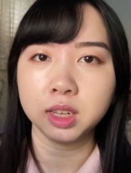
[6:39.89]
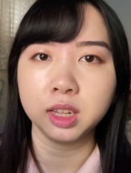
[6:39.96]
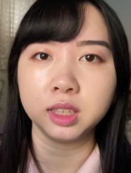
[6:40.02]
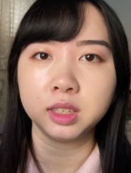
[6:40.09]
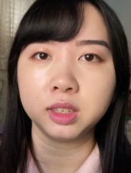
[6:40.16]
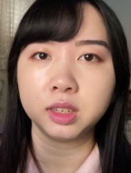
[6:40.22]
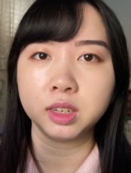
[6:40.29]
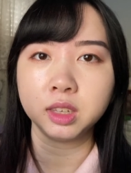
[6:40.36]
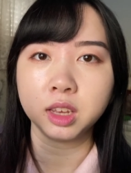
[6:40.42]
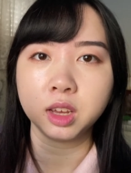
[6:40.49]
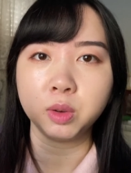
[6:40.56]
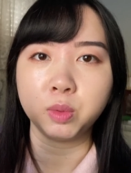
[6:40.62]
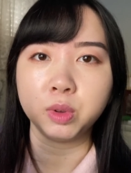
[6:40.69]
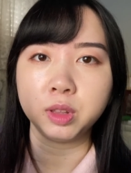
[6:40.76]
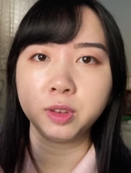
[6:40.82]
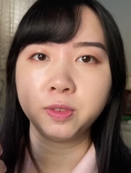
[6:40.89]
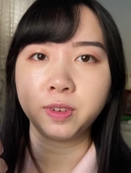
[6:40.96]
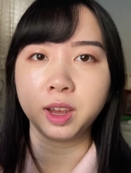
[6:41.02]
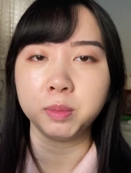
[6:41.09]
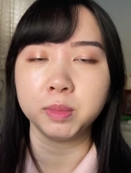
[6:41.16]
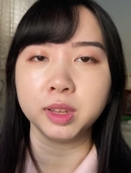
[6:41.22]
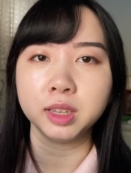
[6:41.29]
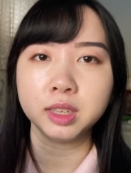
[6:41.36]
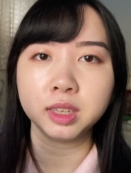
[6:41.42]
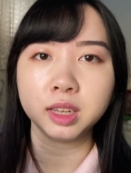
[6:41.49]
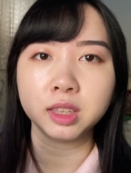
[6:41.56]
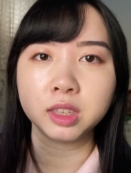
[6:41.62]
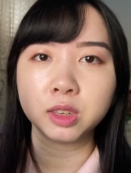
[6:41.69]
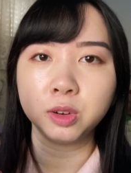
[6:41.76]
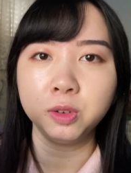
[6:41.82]
It's just like a really fine mist.
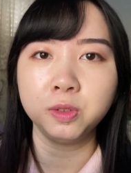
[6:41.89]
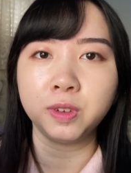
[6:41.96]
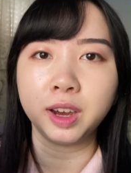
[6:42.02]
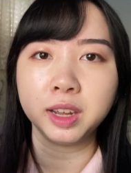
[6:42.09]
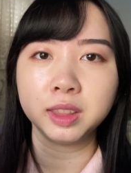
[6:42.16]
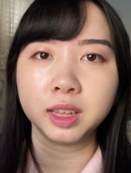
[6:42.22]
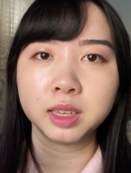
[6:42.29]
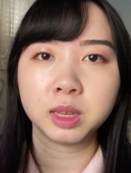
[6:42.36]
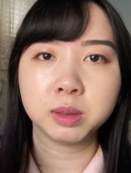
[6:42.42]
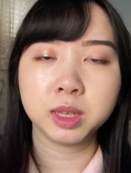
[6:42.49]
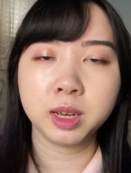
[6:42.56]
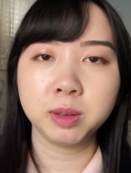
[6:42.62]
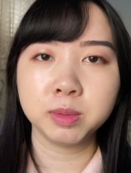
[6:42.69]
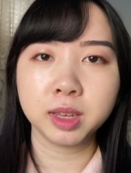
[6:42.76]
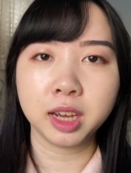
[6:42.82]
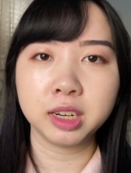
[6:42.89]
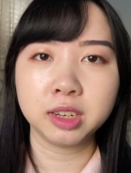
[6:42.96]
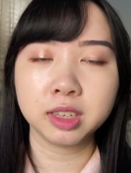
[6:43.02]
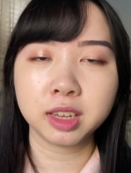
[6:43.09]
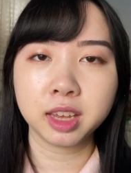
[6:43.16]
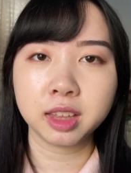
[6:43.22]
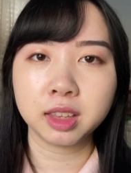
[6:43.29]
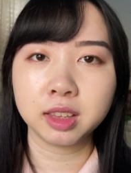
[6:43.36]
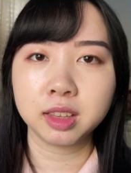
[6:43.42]
It's so fine that sometimes I just